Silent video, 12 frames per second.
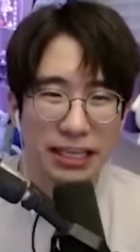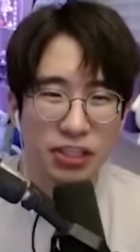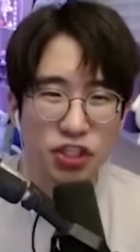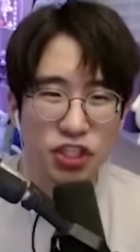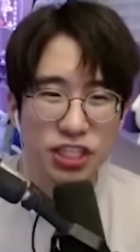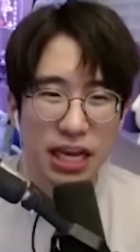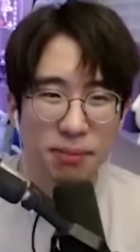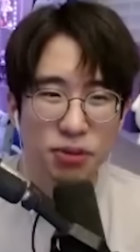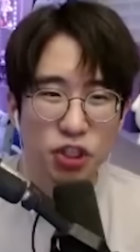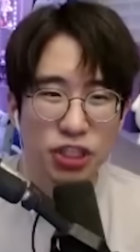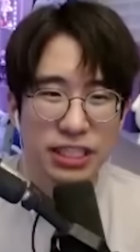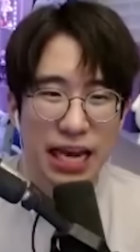Each step
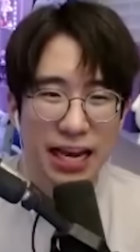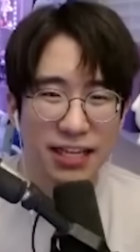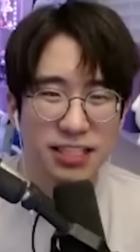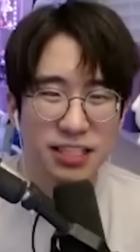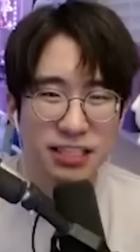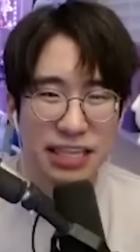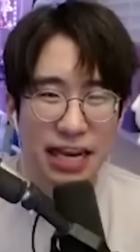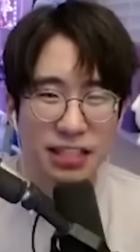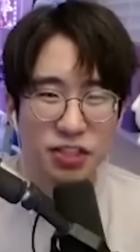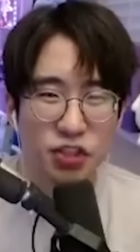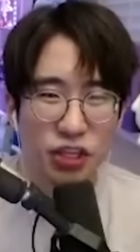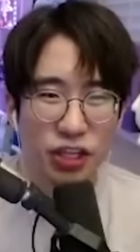she takes, the
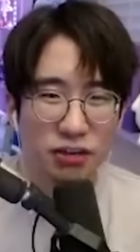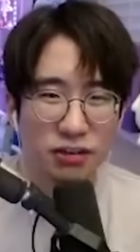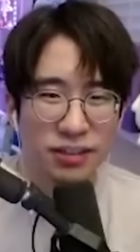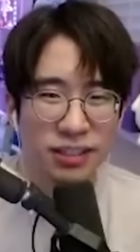tits jiggle.